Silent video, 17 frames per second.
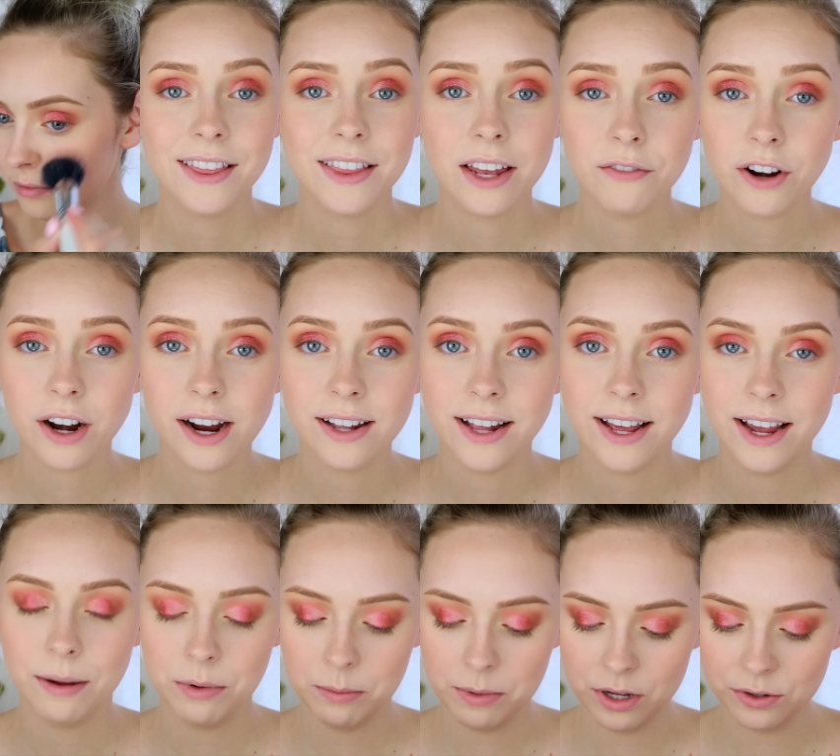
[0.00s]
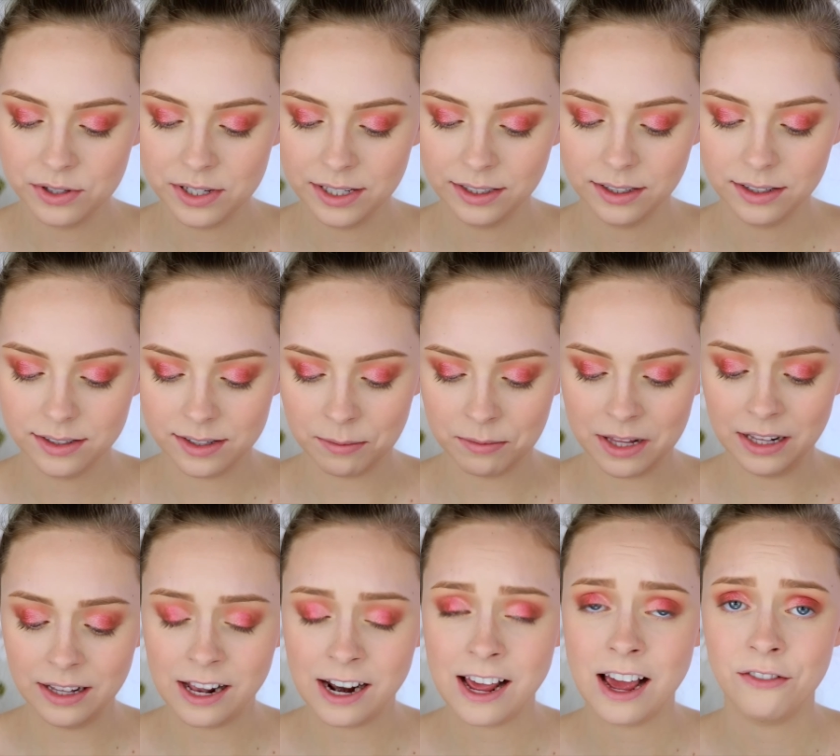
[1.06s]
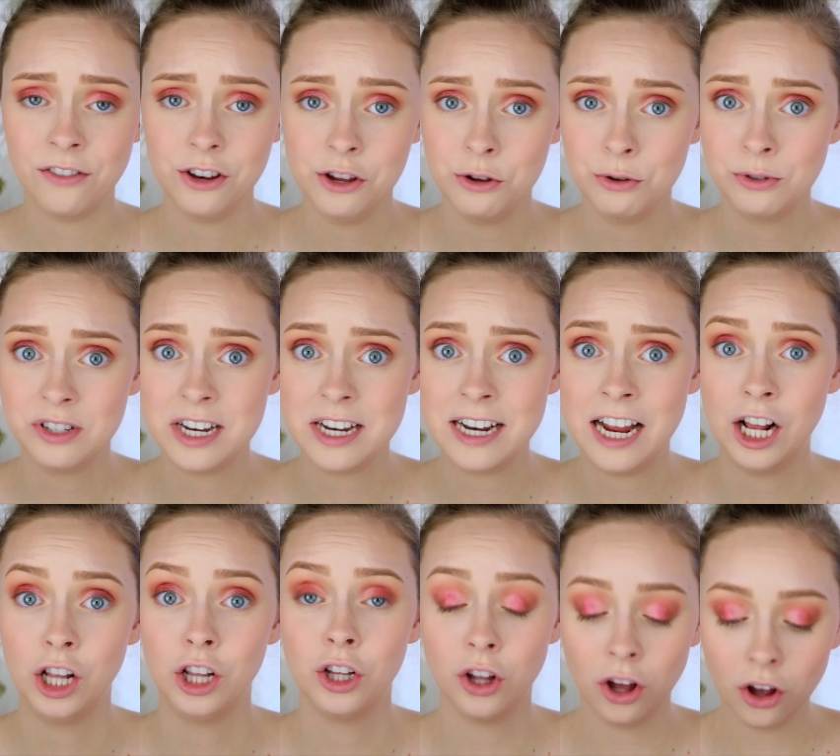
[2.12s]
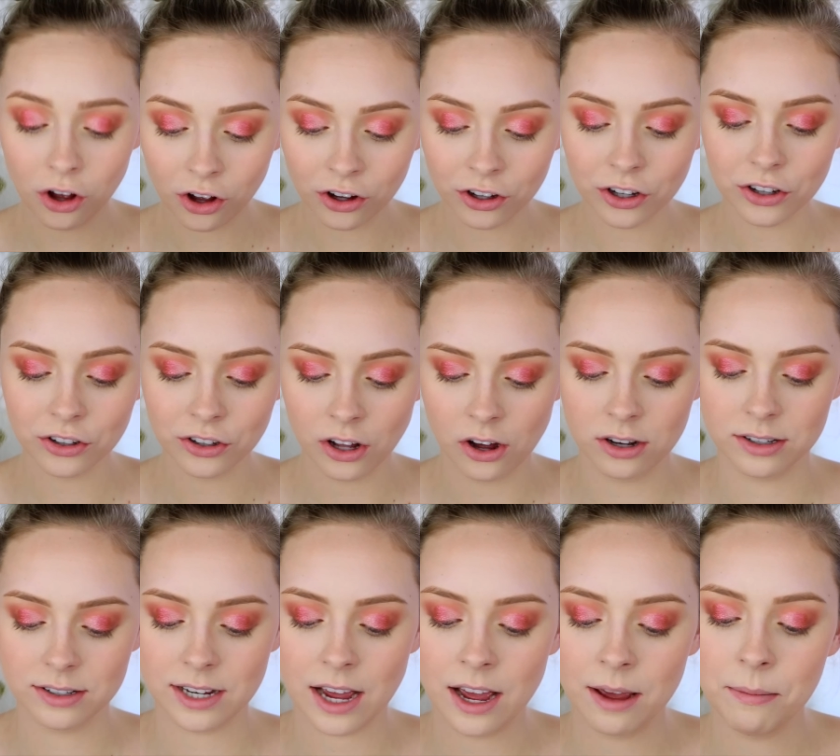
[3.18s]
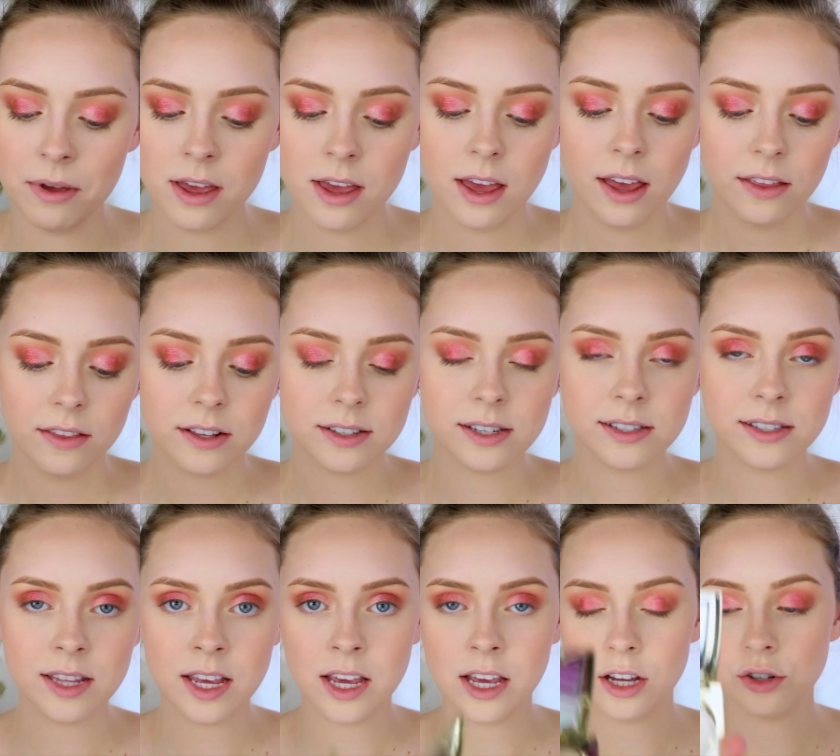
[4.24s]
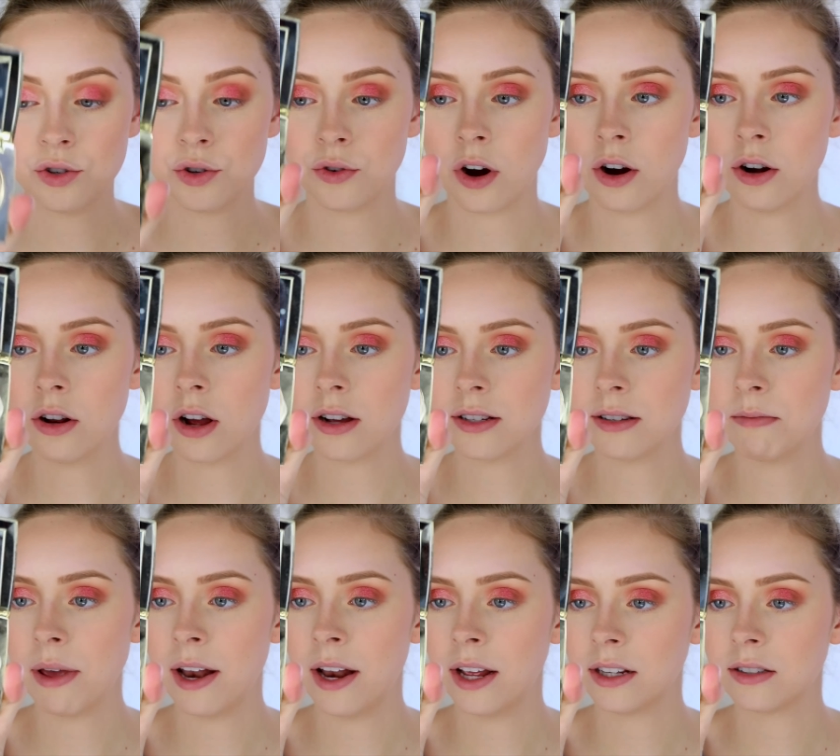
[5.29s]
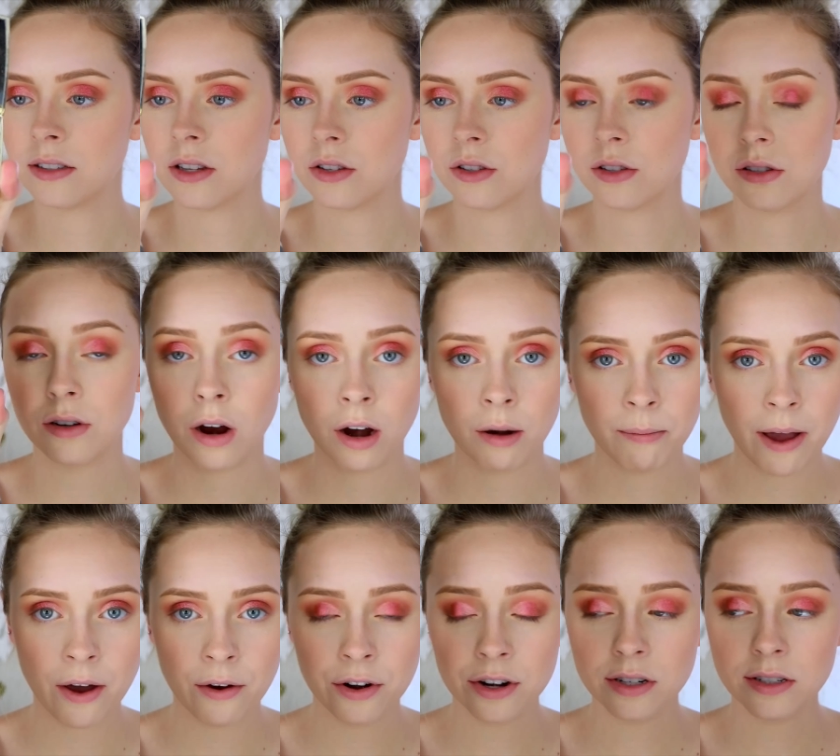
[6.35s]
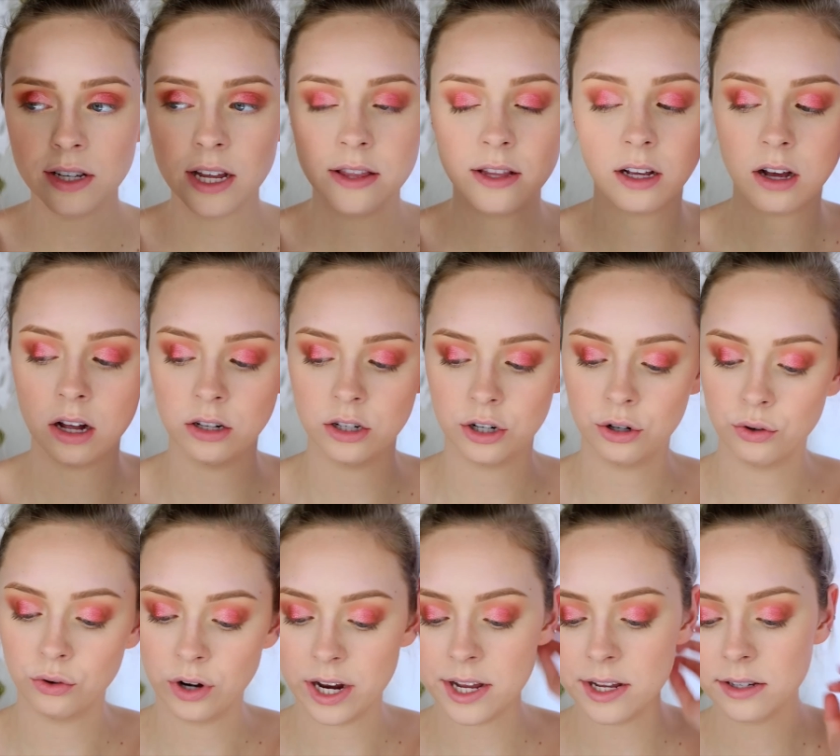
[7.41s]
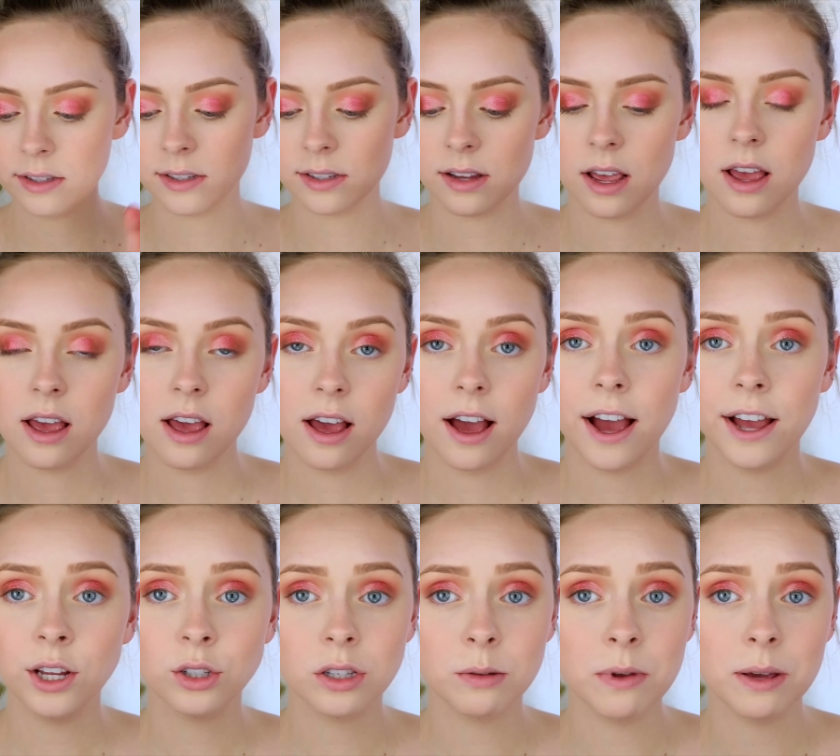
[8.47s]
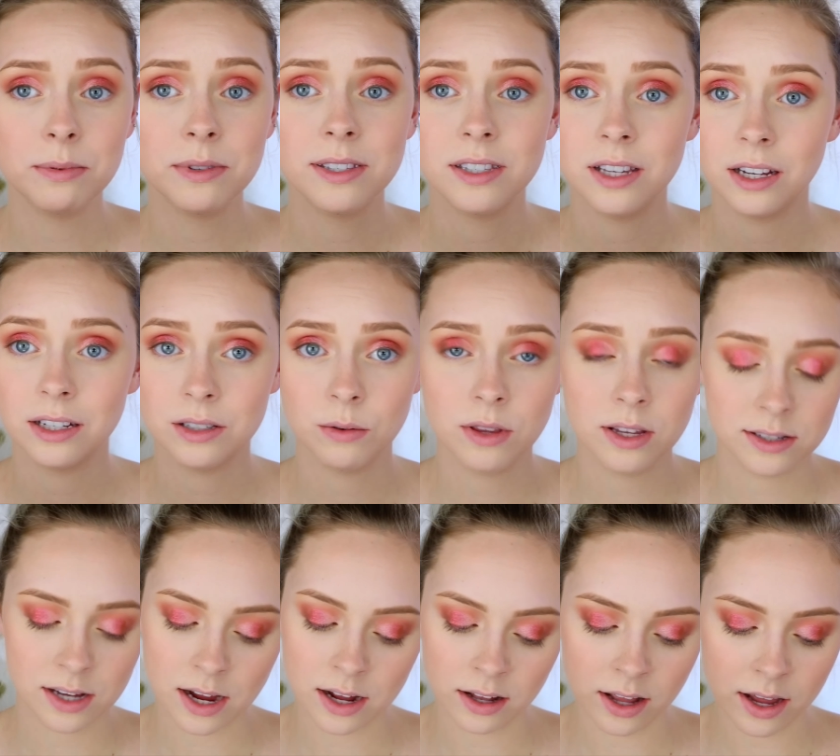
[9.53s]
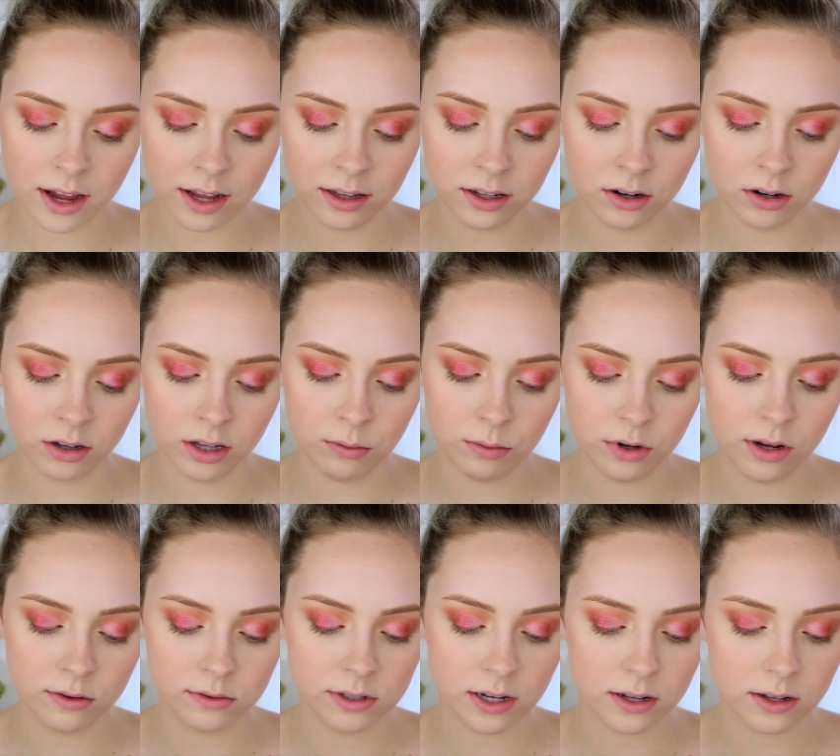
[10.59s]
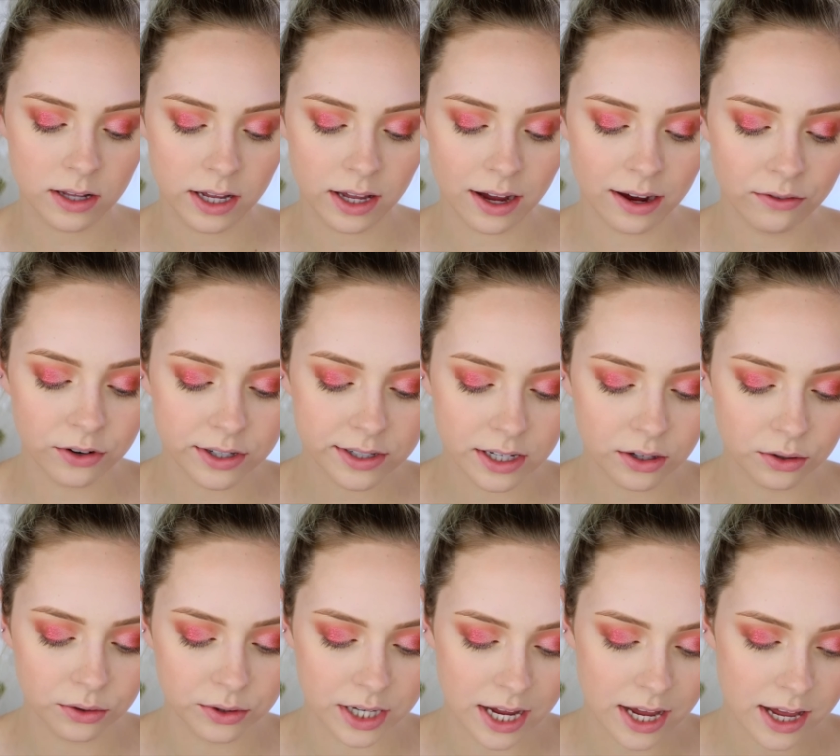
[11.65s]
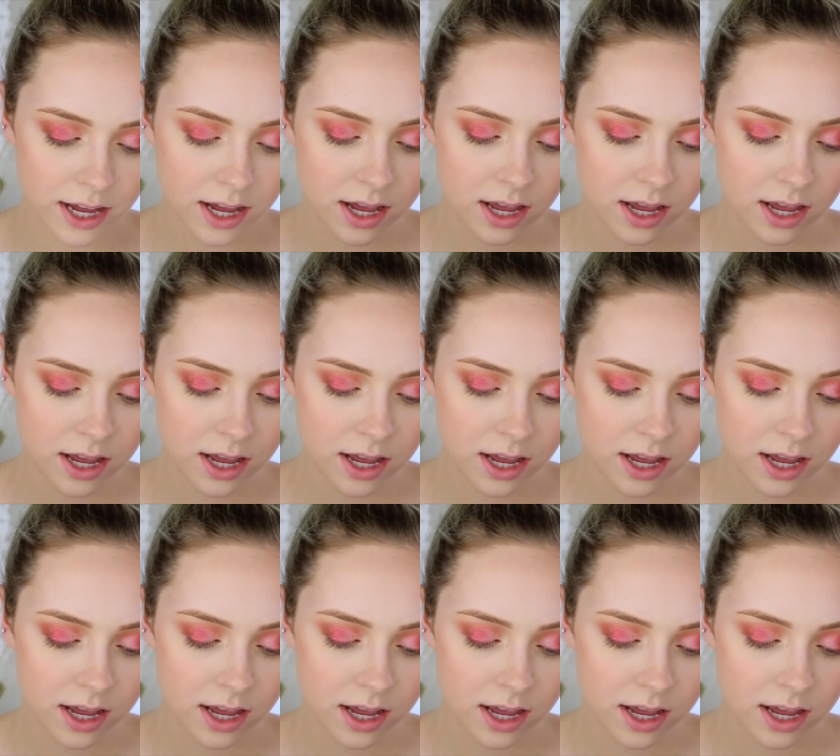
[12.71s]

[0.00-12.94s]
Then for highlight, I'm going to be using something that I haven't used in a long, long time. This is the Gerard Cosmetics Star Powders in the color Grace. I used to be obsessed with this highlight. I literally would use it like every single day.